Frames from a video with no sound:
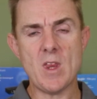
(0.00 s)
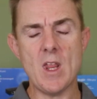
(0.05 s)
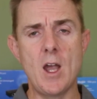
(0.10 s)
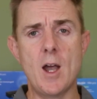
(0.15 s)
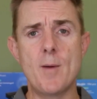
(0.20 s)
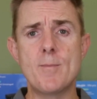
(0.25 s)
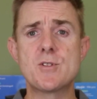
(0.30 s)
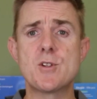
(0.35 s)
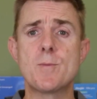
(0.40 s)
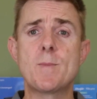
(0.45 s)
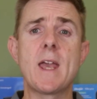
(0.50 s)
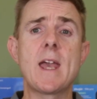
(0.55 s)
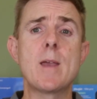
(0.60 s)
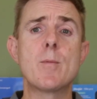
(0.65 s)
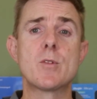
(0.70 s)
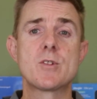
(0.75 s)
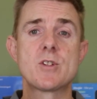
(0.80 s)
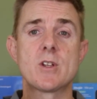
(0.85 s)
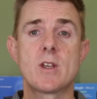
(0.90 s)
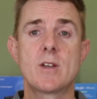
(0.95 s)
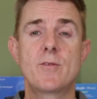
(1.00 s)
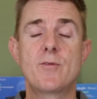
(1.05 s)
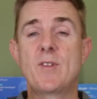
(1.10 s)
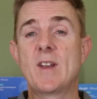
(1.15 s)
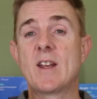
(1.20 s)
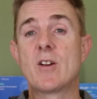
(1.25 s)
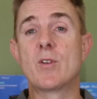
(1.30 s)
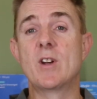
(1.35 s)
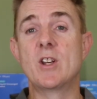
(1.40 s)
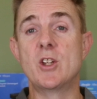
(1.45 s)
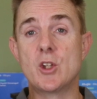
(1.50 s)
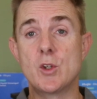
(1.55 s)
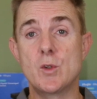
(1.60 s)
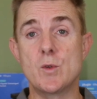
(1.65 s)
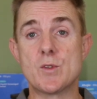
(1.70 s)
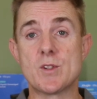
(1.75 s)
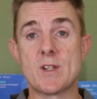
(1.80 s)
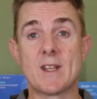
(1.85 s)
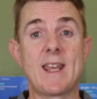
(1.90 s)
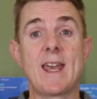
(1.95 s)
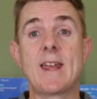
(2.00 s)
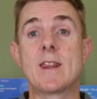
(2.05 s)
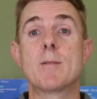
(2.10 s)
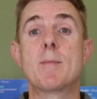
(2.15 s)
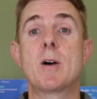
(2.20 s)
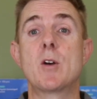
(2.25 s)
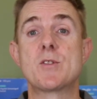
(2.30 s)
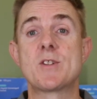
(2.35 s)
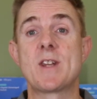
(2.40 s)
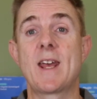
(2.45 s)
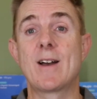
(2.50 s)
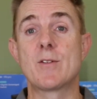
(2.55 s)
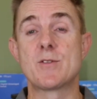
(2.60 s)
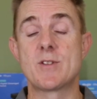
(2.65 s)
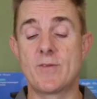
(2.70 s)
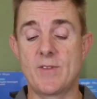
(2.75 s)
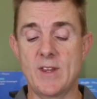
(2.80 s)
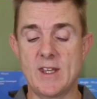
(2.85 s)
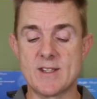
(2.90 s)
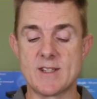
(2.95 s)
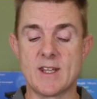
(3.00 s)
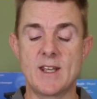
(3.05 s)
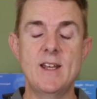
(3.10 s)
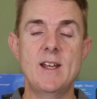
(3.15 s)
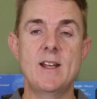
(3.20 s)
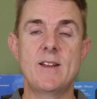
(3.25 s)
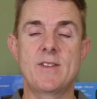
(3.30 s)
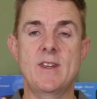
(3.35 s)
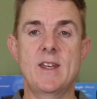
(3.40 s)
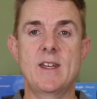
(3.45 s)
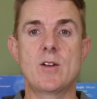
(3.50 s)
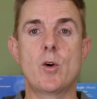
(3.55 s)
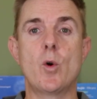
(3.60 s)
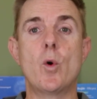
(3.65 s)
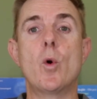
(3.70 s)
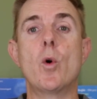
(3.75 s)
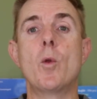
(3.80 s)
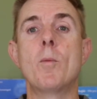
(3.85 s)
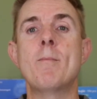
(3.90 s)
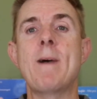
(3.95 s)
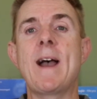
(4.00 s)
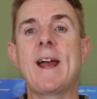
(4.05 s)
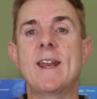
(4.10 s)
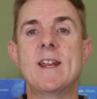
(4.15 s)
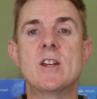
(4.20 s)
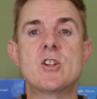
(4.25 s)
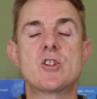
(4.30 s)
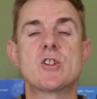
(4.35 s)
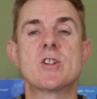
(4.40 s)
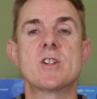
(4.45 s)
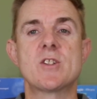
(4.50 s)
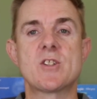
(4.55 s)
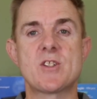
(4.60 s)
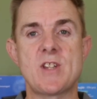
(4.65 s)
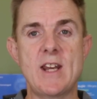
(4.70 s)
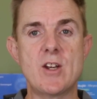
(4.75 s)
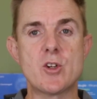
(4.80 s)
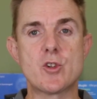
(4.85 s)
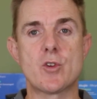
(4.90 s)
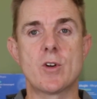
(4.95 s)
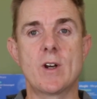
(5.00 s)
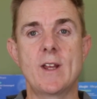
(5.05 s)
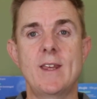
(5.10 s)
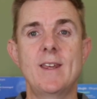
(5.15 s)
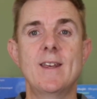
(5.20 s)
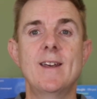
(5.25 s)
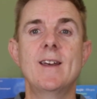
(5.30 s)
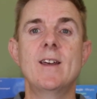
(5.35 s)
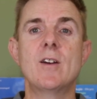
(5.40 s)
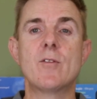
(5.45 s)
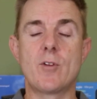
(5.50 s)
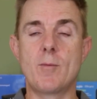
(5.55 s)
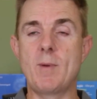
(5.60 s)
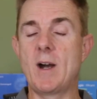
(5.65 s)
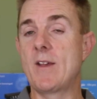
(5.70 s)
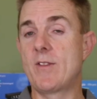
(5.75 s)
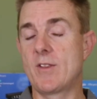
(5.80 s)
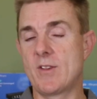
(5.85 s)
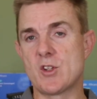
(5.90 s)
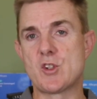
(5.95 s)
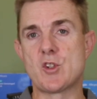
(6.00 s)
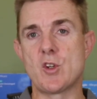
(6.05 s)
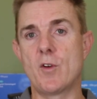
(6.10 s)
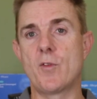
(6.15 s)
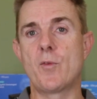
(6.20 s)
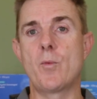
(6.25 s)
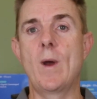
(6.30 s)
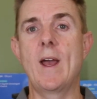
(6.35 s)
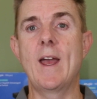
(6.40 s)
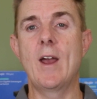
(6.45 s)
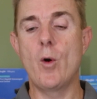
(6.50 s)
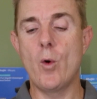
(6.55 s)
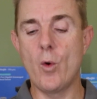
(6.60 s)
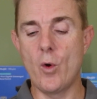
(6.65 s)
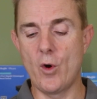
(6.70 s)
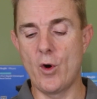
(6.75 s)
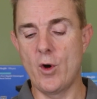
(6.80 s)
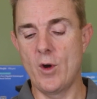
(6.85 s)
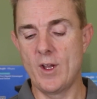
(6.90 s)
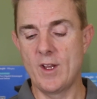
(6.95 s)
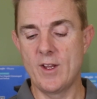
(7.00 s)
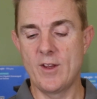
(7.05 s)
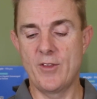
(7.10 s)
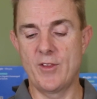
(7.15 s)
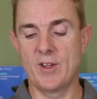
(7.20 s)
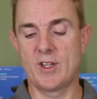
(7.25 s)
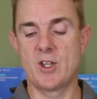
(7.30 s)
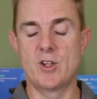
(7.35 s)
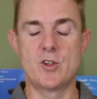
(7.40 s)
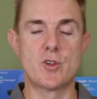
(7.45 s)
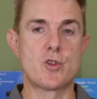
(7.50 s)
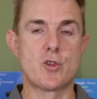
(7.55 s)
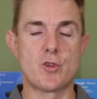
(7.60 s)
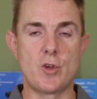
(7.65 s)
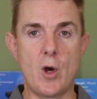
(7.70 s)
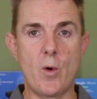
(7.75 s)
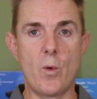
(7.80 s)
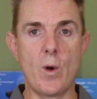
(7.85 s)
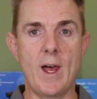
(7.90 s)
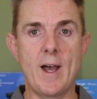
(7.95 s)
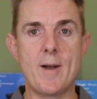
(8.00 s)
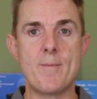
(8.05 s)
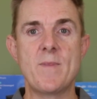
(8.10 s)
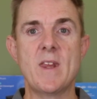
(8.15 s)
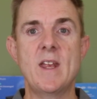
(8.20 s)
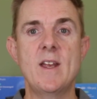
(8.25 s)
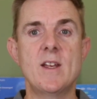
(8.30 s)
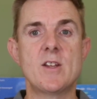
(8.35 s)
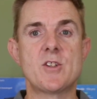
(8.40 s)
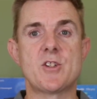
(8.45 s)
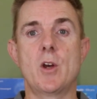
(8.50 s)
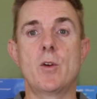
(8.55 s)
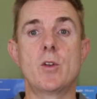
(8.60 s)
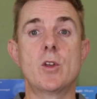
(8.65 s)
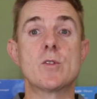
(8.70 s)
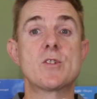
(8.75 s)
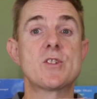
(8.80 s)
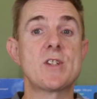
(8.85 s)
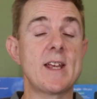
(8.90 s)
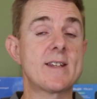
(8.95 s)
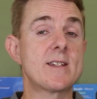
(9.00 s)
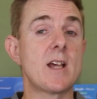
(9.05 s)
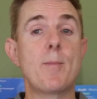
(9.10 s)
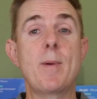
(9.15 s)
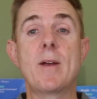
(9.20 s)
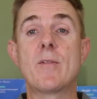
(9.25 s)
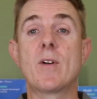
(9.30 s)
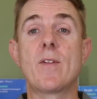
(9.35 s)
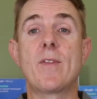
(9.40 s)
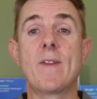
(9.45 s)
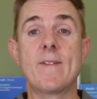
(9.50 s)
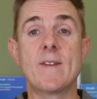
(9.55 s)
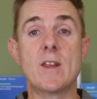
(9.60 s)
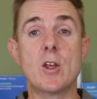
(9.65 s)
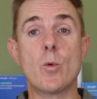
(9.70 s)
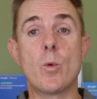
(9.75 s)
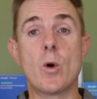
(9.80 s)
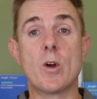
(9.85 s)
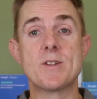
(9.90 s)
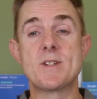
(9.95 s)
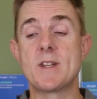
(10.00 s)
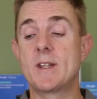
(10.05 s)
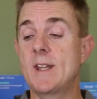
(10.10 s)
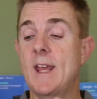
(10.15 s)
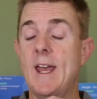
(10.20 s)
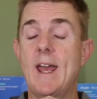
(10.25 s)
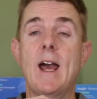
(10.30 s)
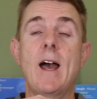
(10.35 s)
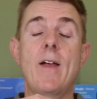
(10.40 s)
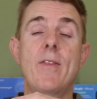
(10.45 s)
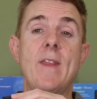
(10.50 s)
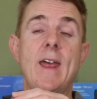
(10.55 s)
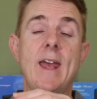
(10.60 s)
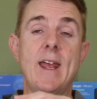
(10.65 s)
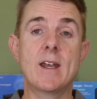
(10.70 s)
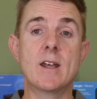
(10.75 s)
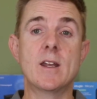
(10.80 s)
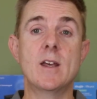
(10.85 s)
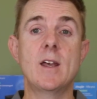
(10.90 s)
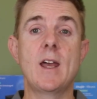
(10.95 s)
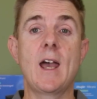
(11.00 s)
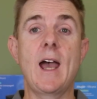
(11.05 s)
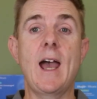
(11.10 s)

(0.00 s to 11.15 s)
um, to be able to configure and use and get the most out of these. They're all managed centrally from either the software or the controller. So you set up everything that you want in there and then